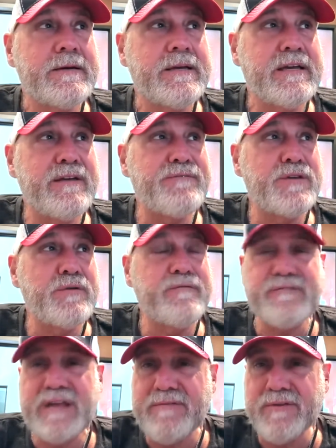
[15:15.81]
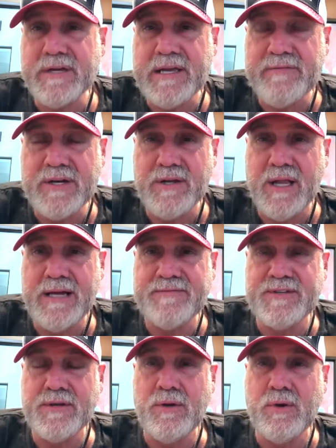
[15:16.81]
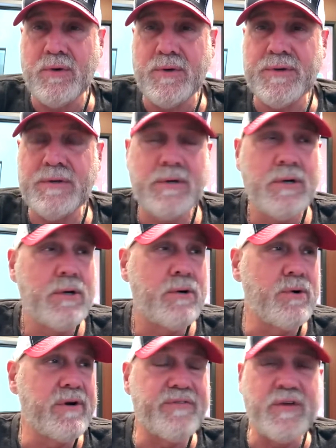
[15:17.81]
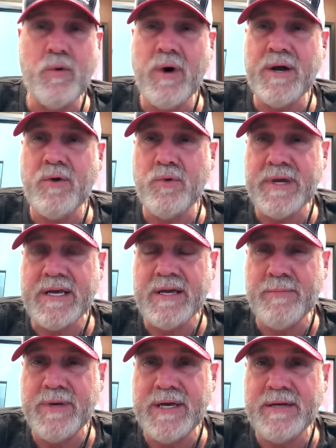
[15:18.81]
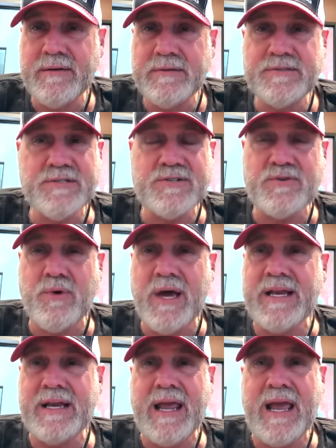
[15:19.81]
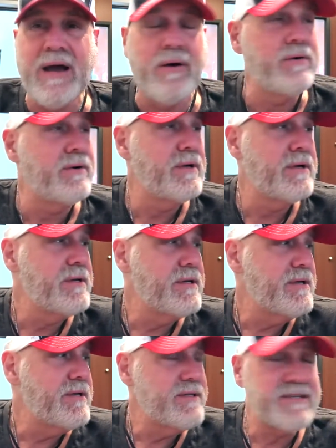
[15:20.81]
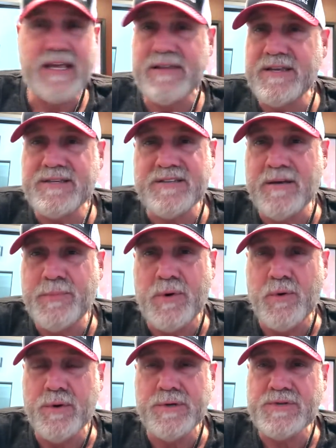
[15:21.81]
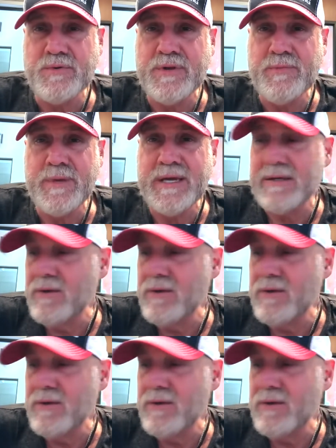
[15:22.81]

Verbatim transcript: If you've never given your life to the Lord, or if you want to recommit, just right now, say these simple words with me.